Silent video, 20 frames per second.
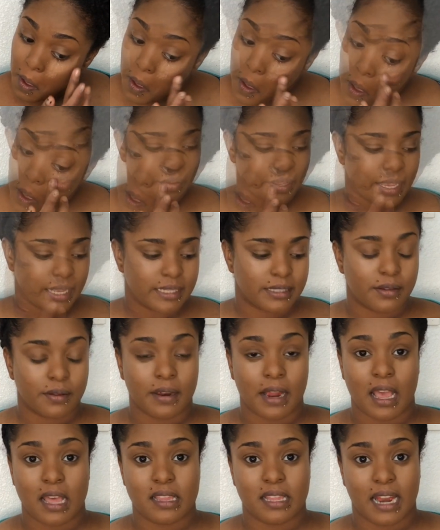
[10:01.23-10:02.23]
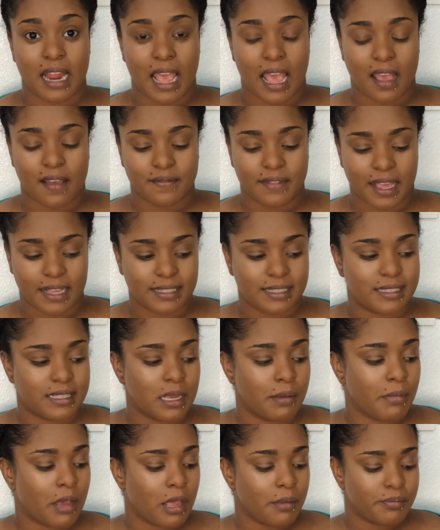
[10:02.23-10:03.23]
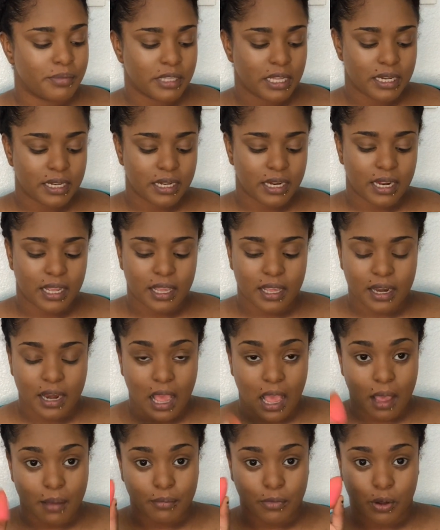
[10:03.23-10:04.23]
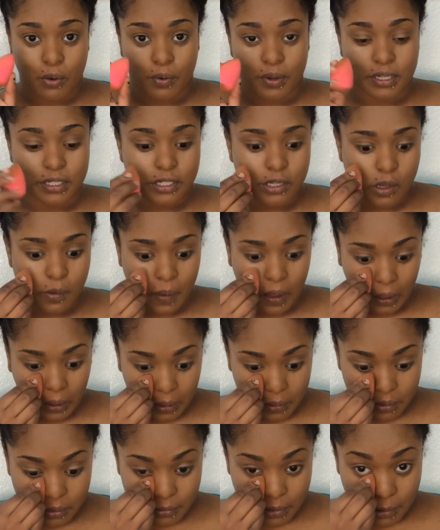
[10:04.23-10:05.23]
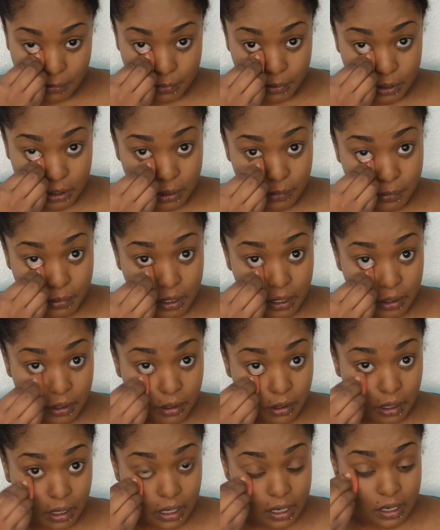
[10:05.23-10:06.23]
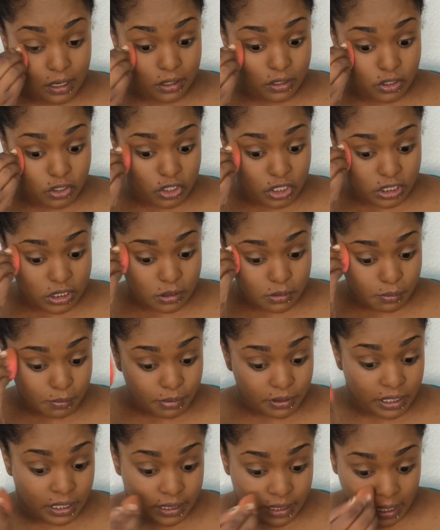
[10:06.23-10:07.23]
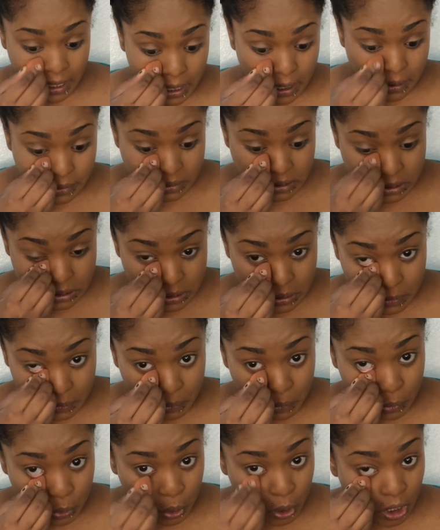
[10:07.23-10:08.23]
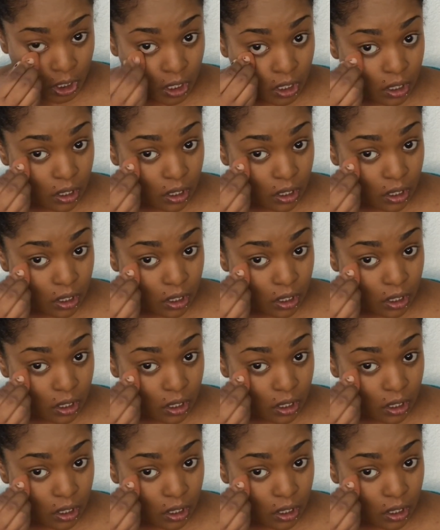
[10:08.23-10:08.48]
Okay, so now that I have that semi blended in, I'm going to go back in with my beauty blender and just blend that out some more.